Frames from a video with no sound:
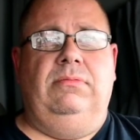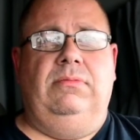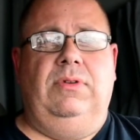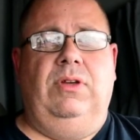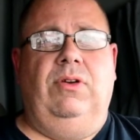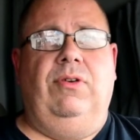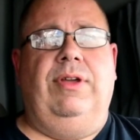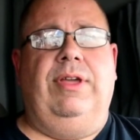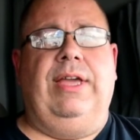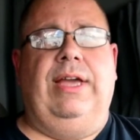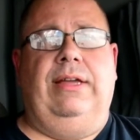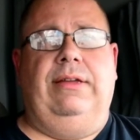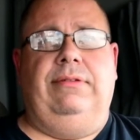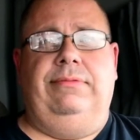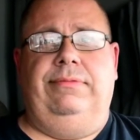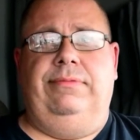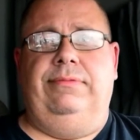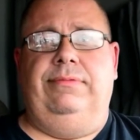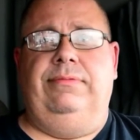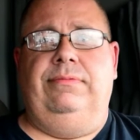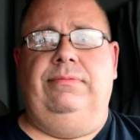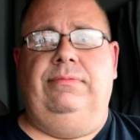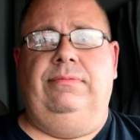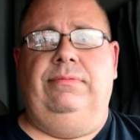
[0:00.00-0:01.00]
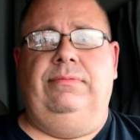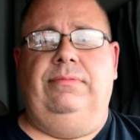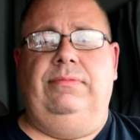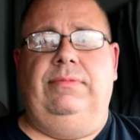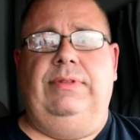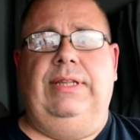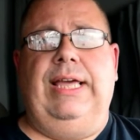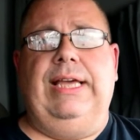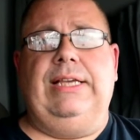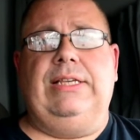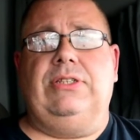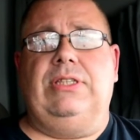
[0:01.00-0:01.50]
Okay.
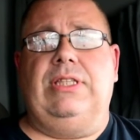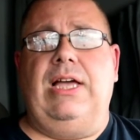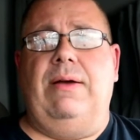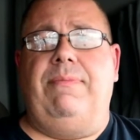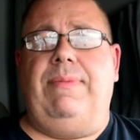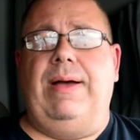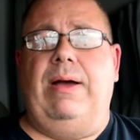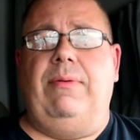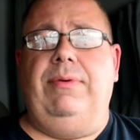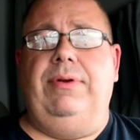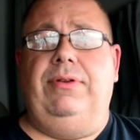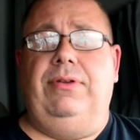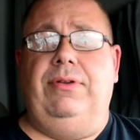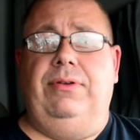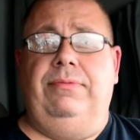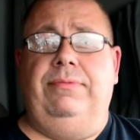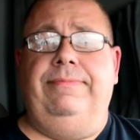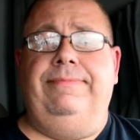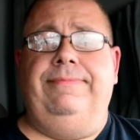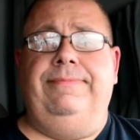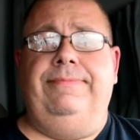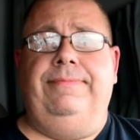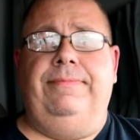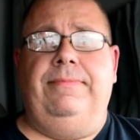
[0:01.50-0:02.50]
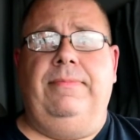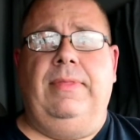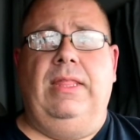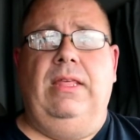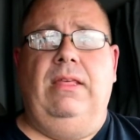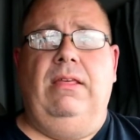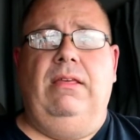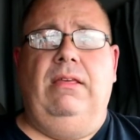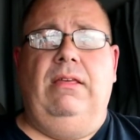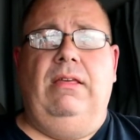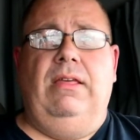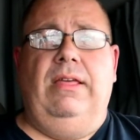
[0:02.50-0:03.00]
Next stop I would do
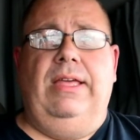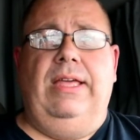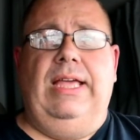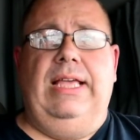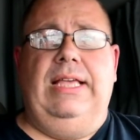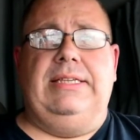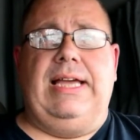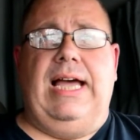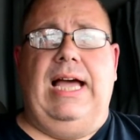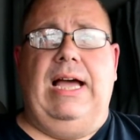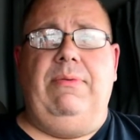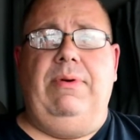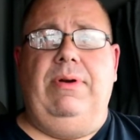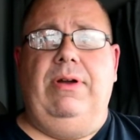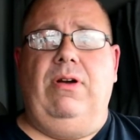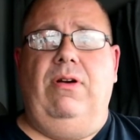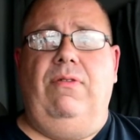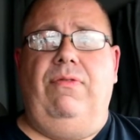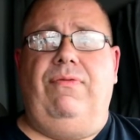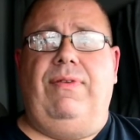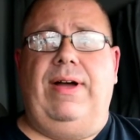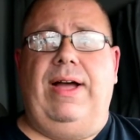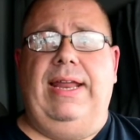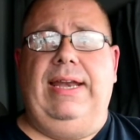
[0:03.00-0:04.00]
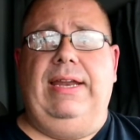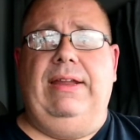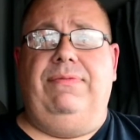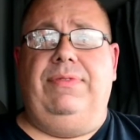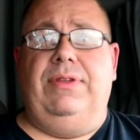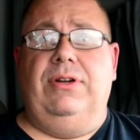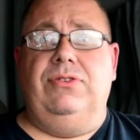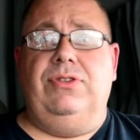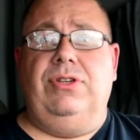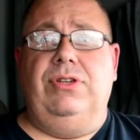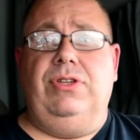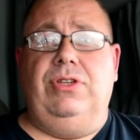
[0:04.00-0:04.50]
is I would go find if
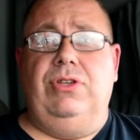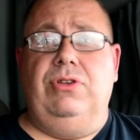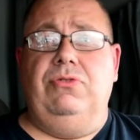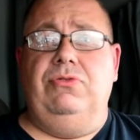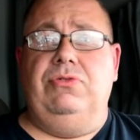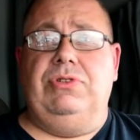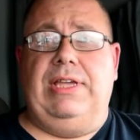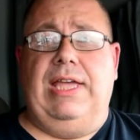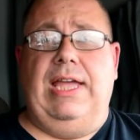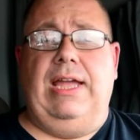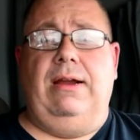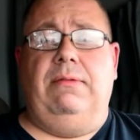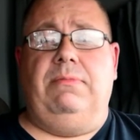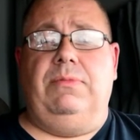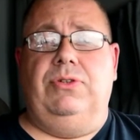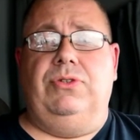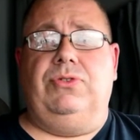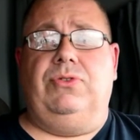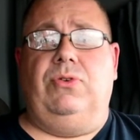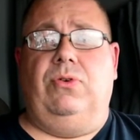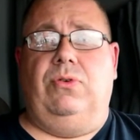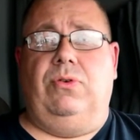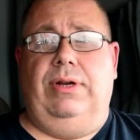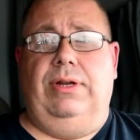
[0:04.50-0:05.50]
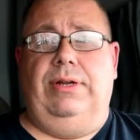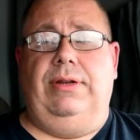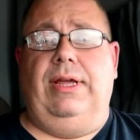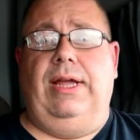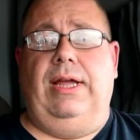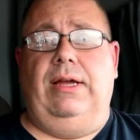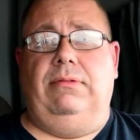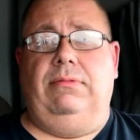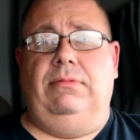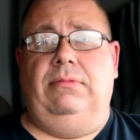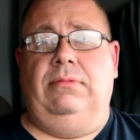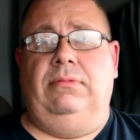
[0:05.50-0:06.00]
there's a used camera store in town.
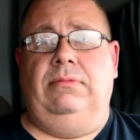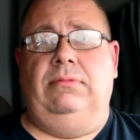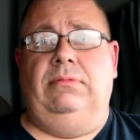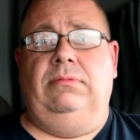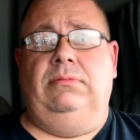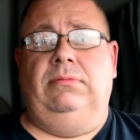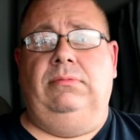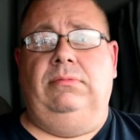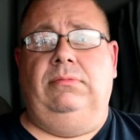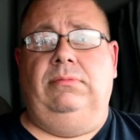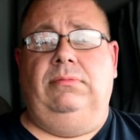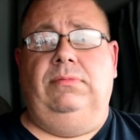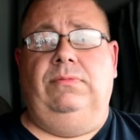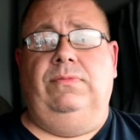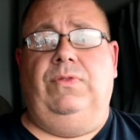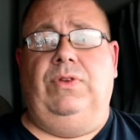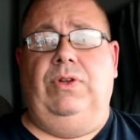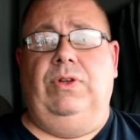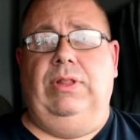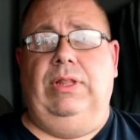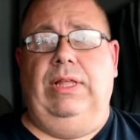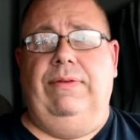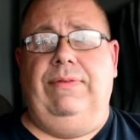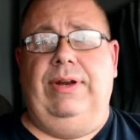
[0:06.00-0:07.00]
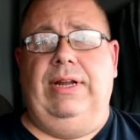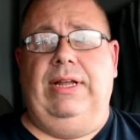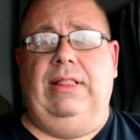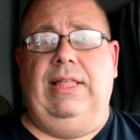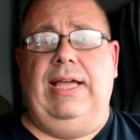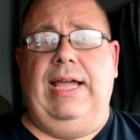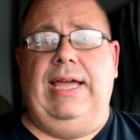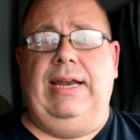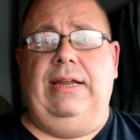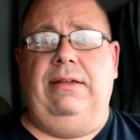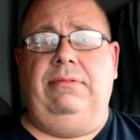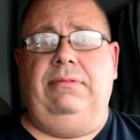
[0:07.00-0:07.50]
If you live in
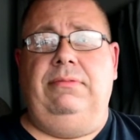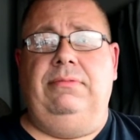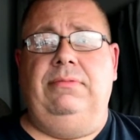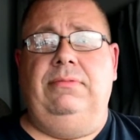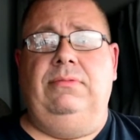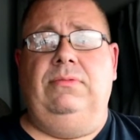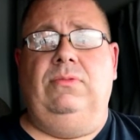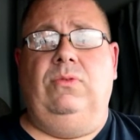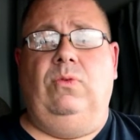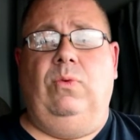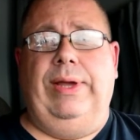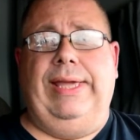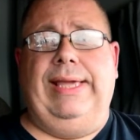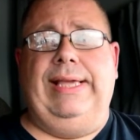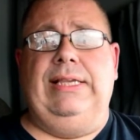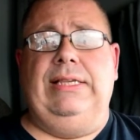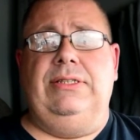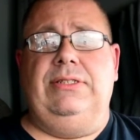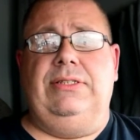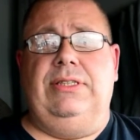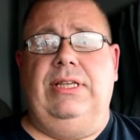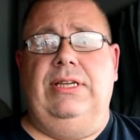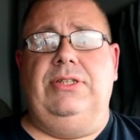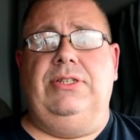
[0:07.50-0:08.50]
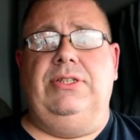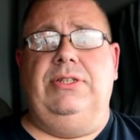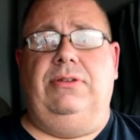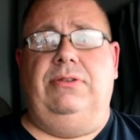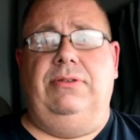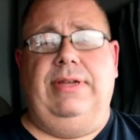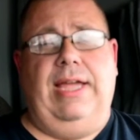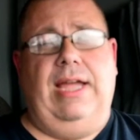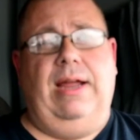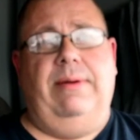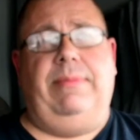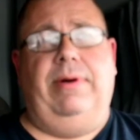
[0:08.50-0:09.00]
Atlanta, Wings Digital
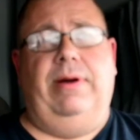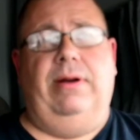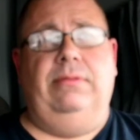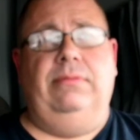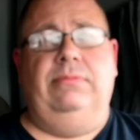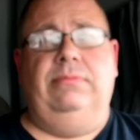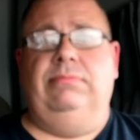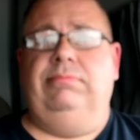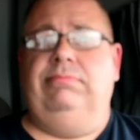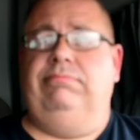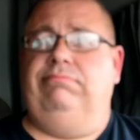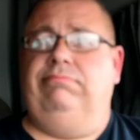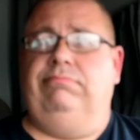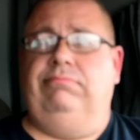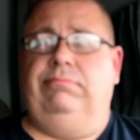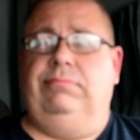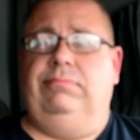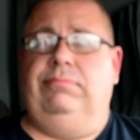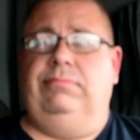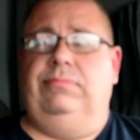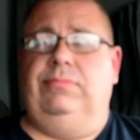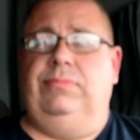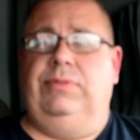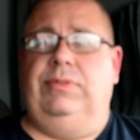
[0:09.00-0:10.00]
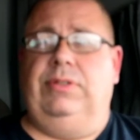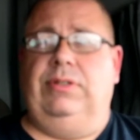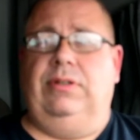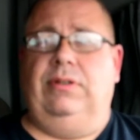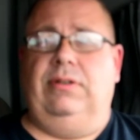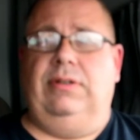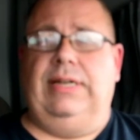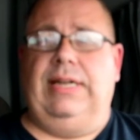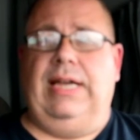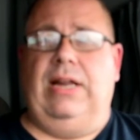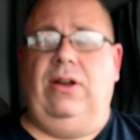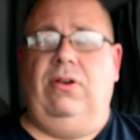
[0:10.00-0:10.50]
Camera. They're
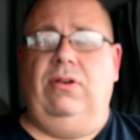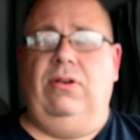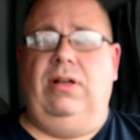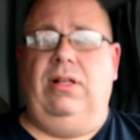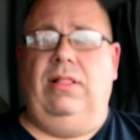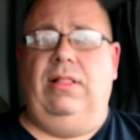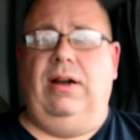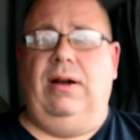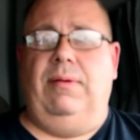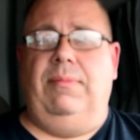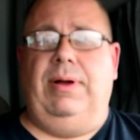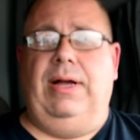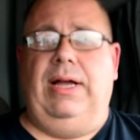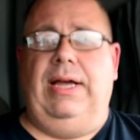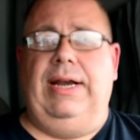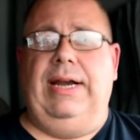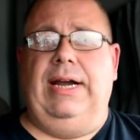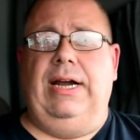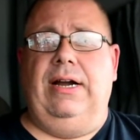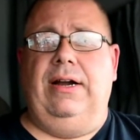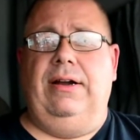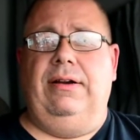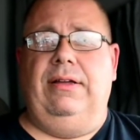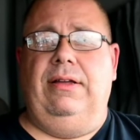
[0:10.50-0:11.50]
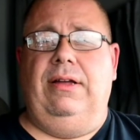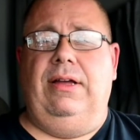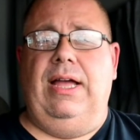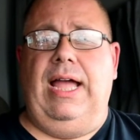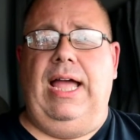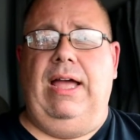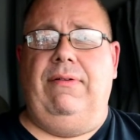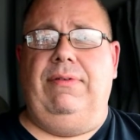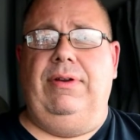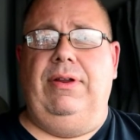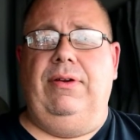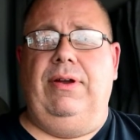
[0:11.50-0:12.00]
down on Claremont
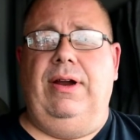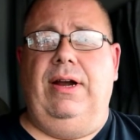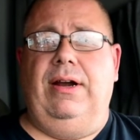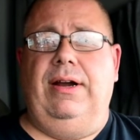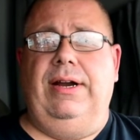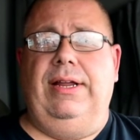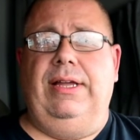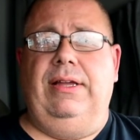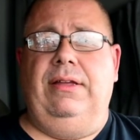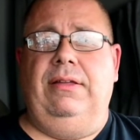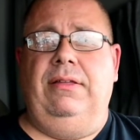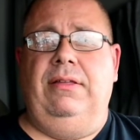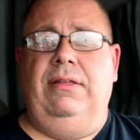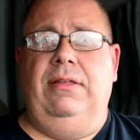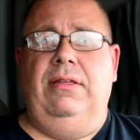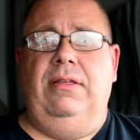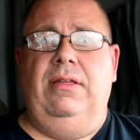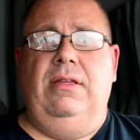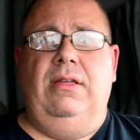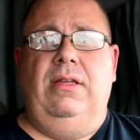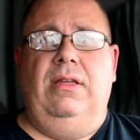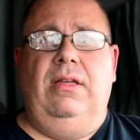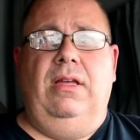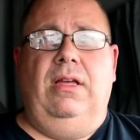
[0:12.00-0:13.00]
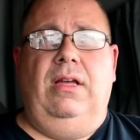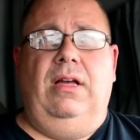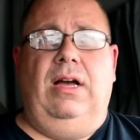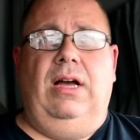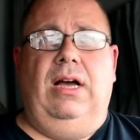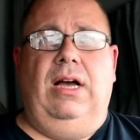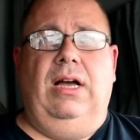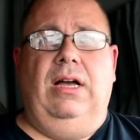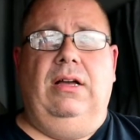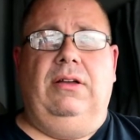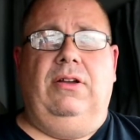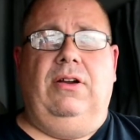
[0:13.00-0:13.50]
Avenue area.
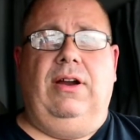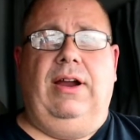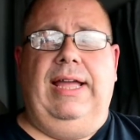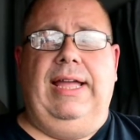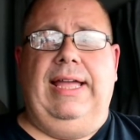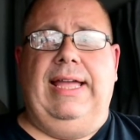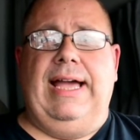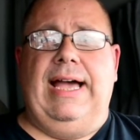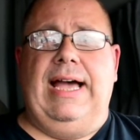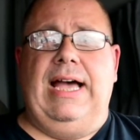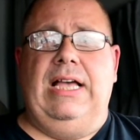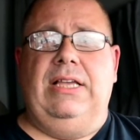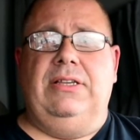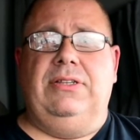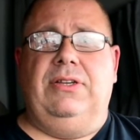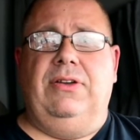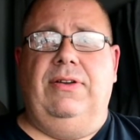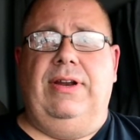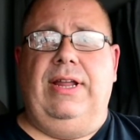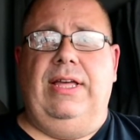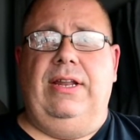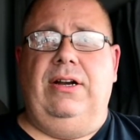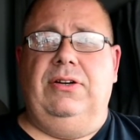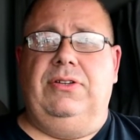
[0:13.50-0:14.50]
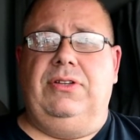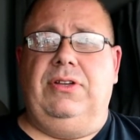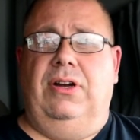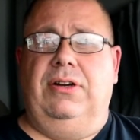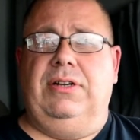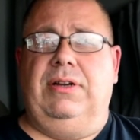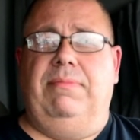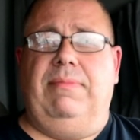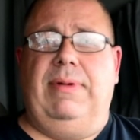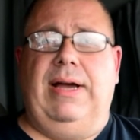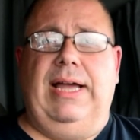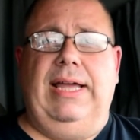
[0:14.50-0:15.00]
Great guys. Go down there and talk to
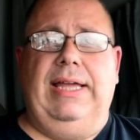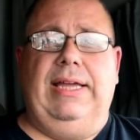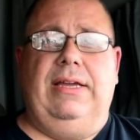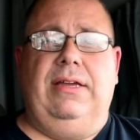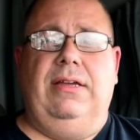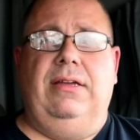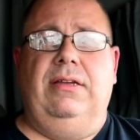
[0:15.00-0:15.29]
Mike.